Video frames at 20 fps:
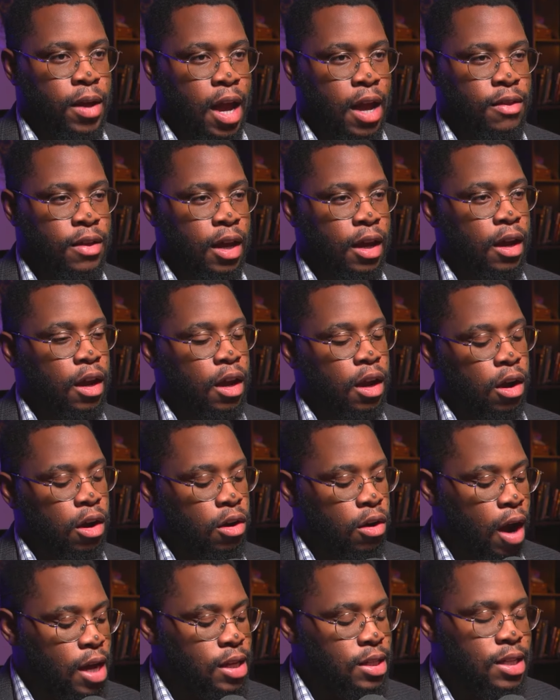and that
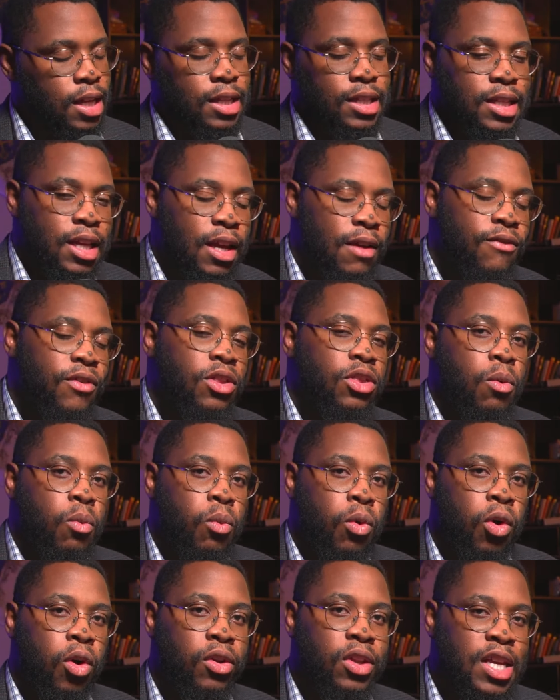Christ has given the
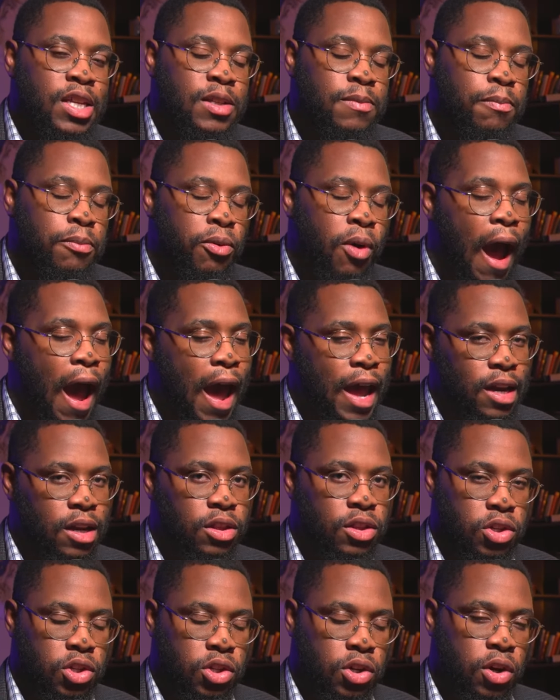world his
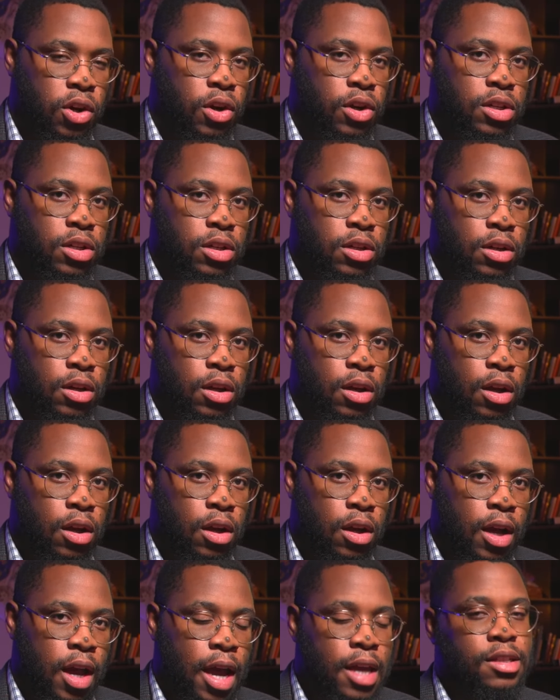bride, the church,
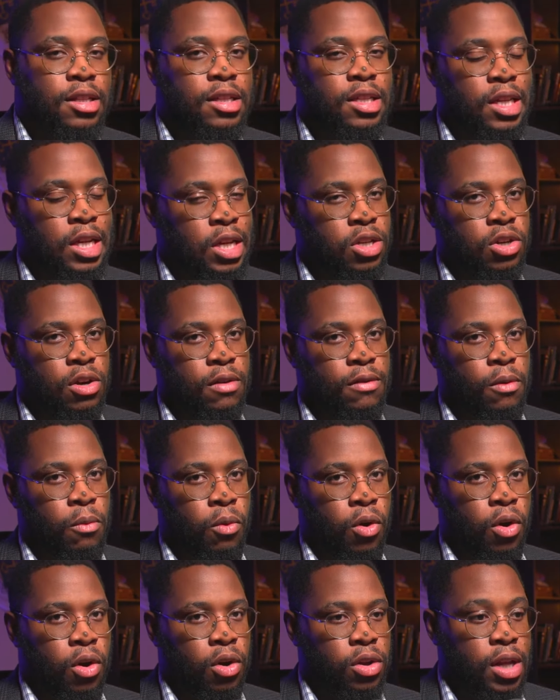as a teacher of the
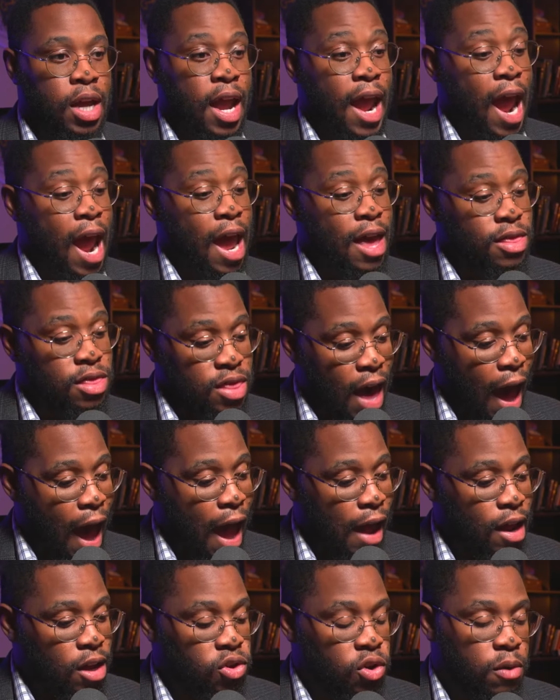world. And
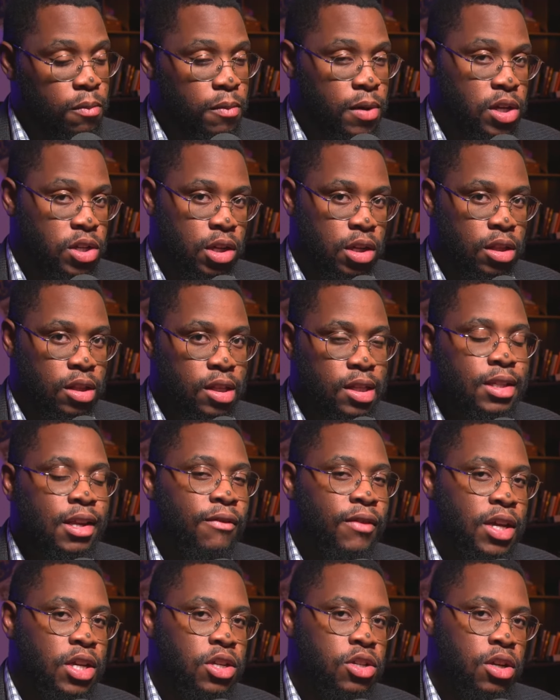that is her mission, the
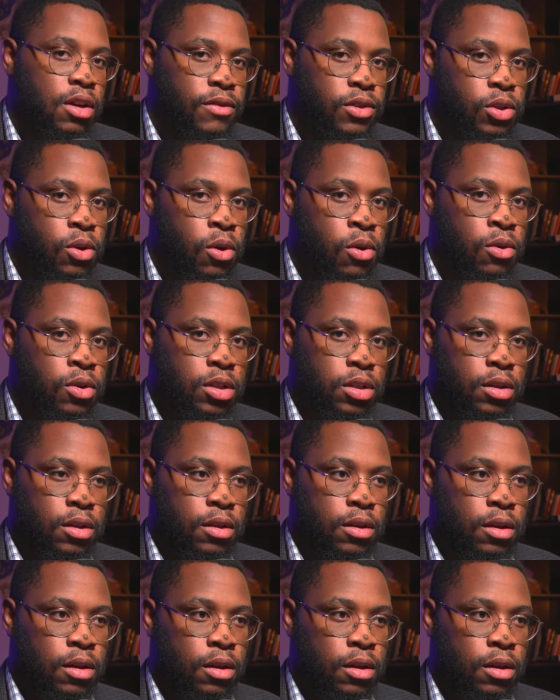salvation of souls.